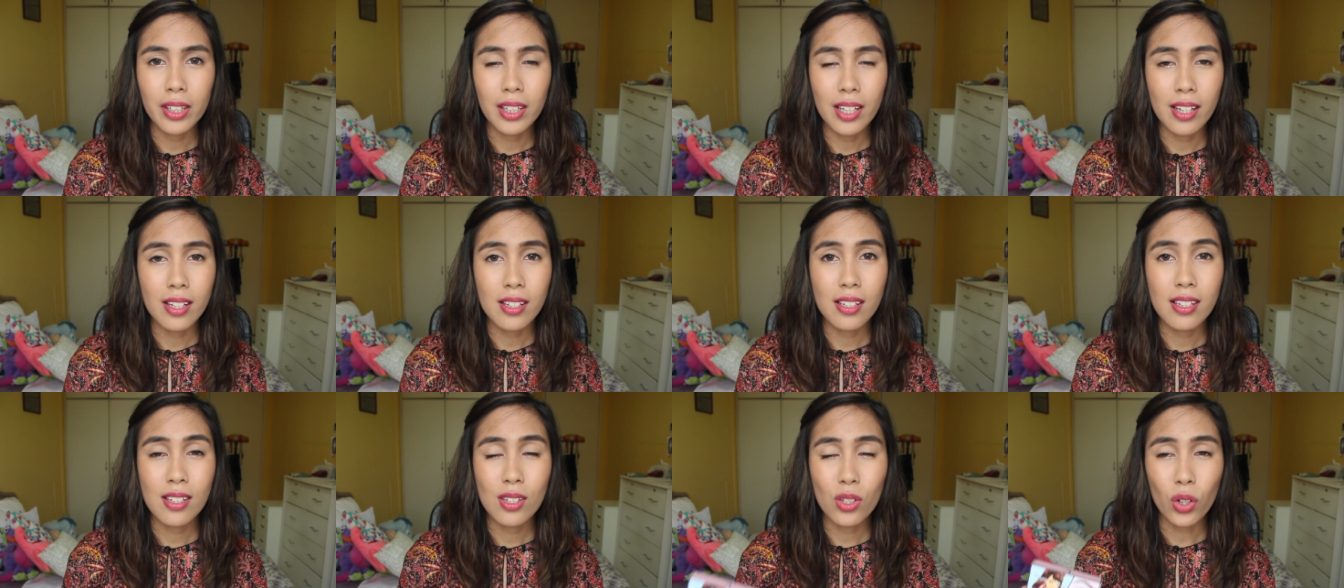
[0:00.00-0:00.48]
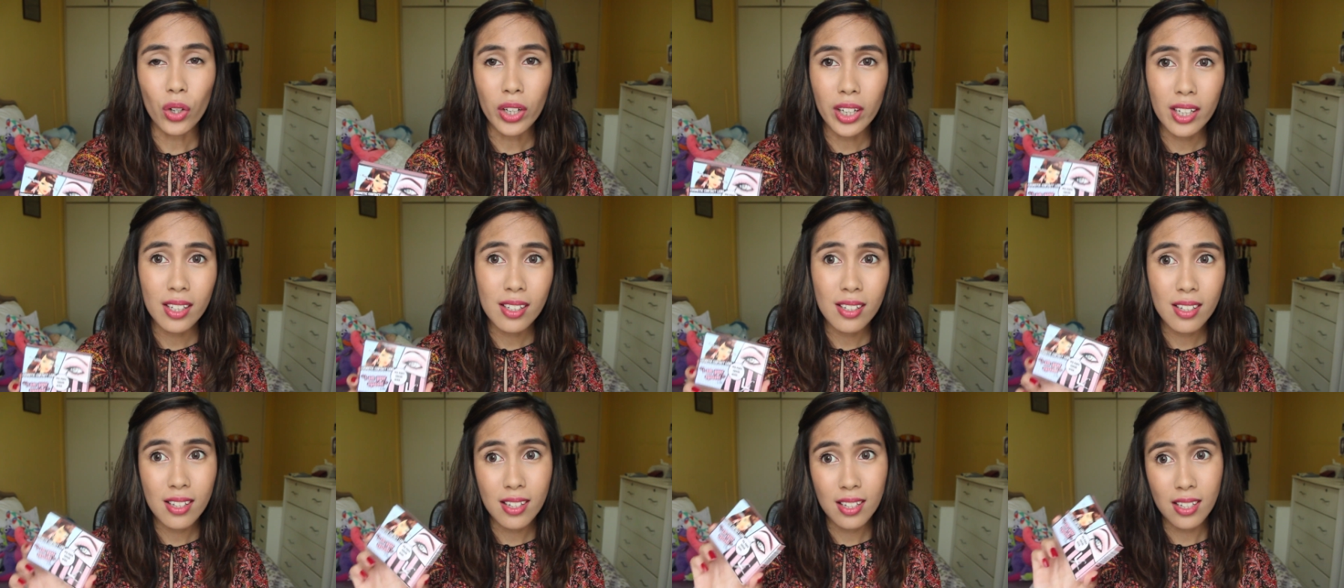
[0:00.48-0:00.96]
There's
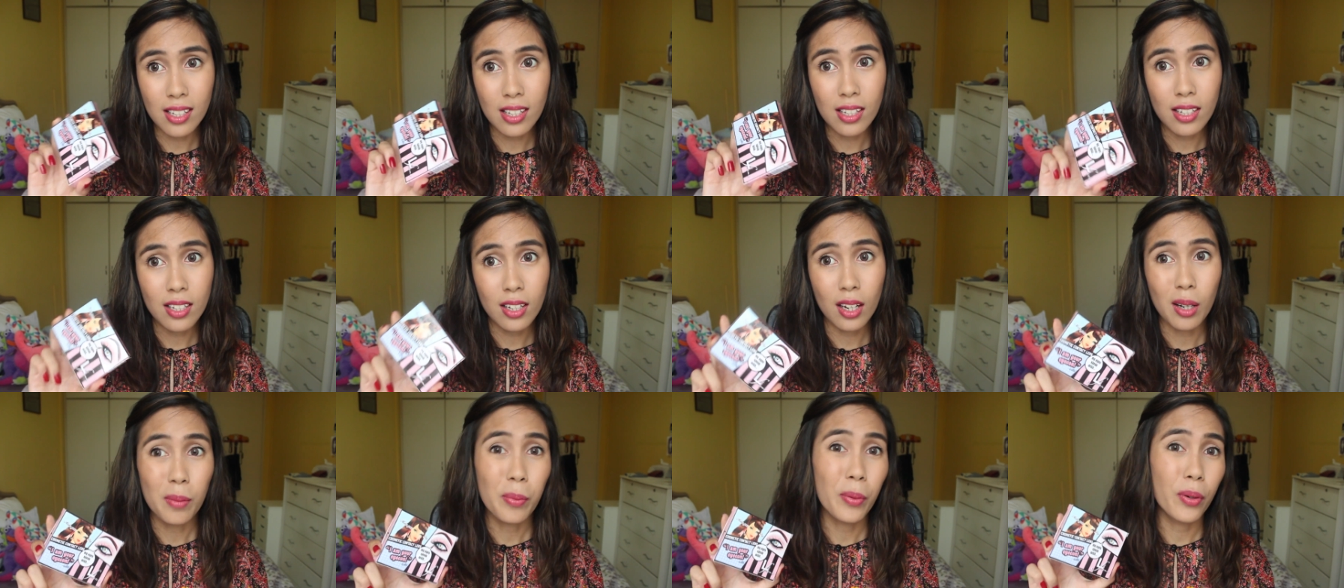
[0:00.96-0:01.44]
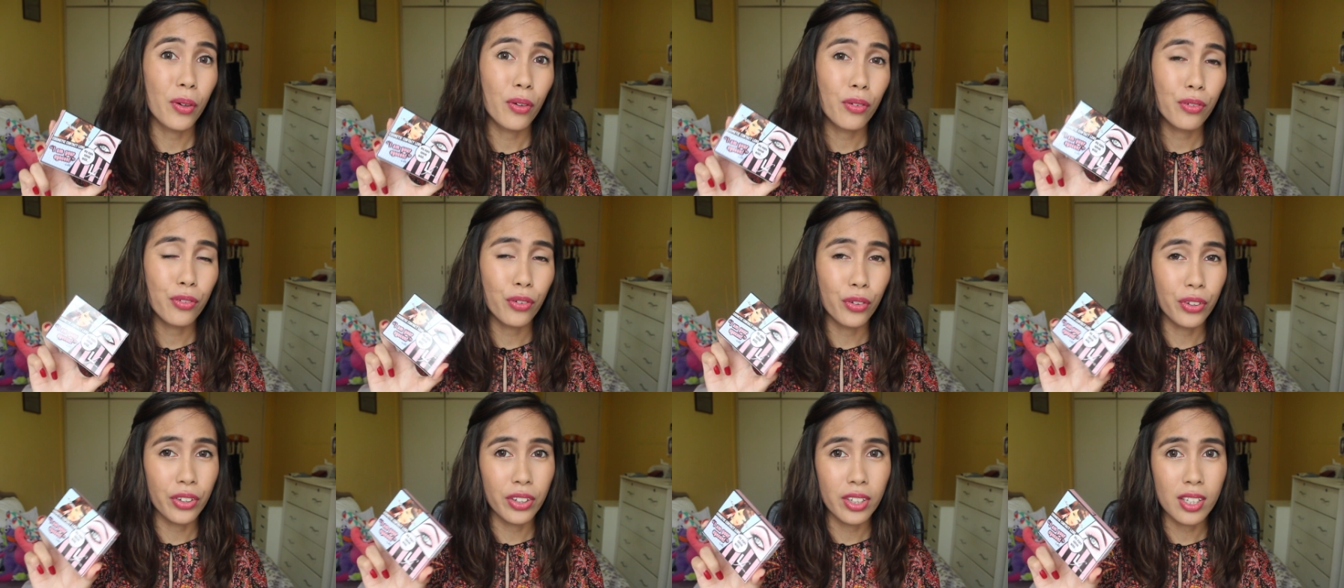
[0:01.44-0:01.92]
stockists in Singapore
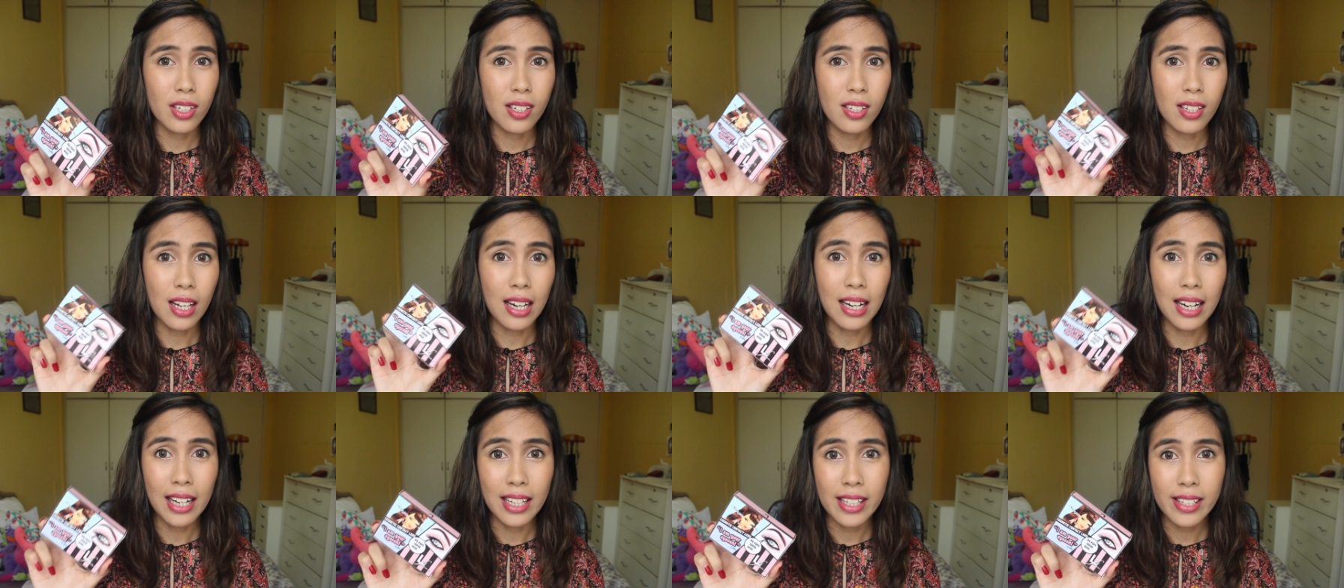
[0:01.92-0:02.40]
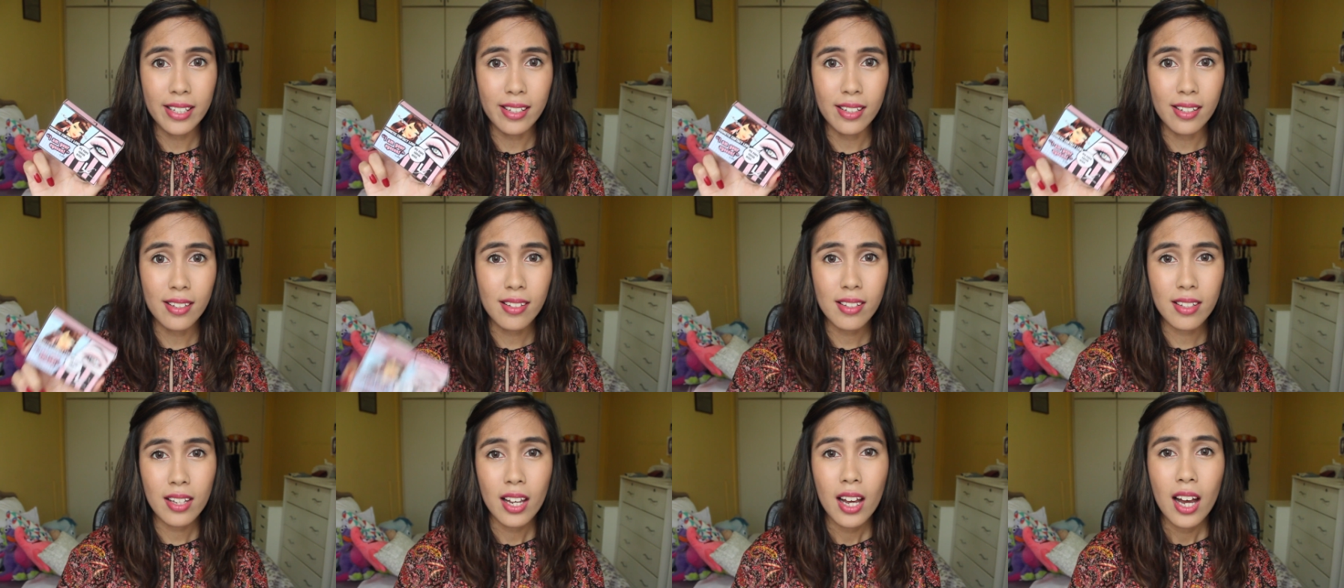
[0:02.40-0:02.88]
for these
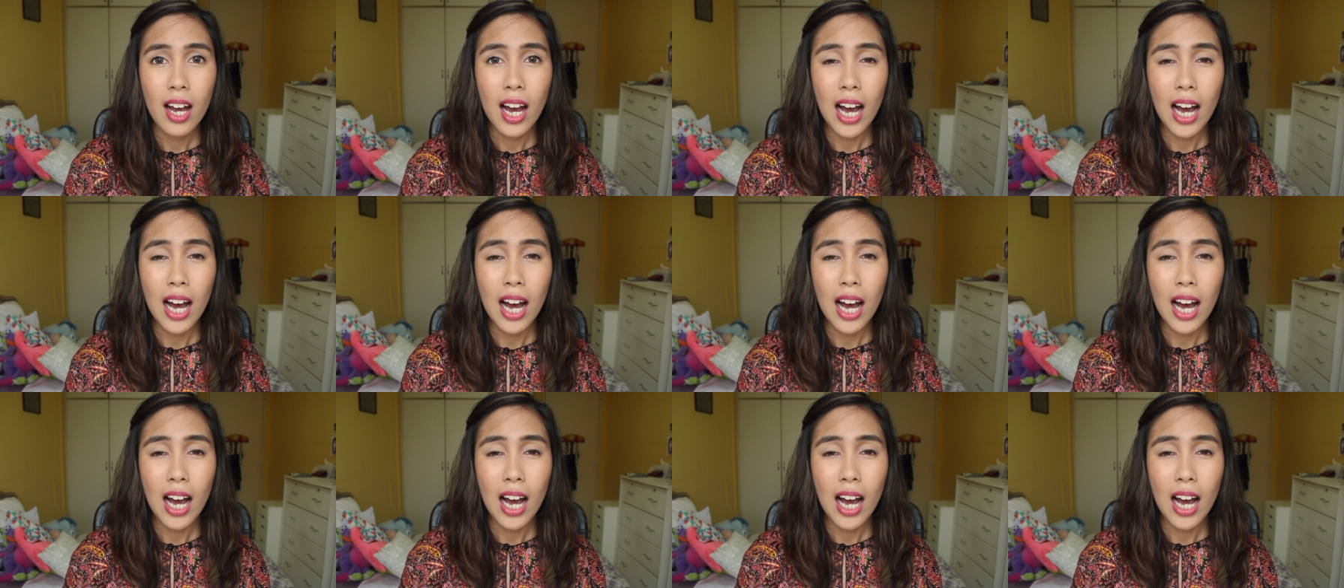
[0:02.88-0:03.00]
lenses.